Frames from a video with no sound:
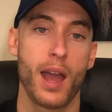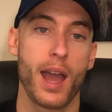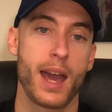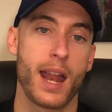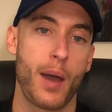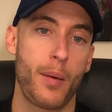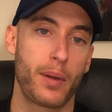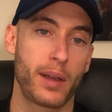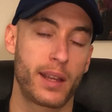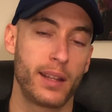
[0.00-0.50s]

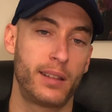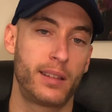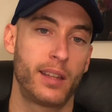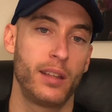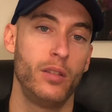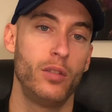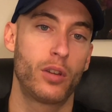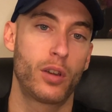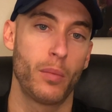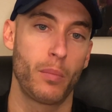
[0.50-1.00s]
and I would
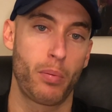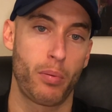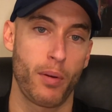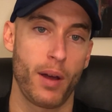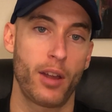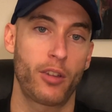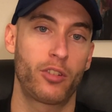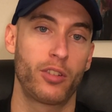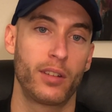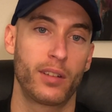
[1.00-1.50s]
continue
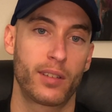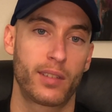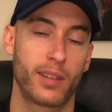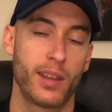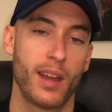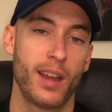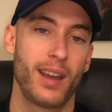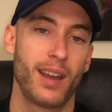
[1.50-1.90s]
compressions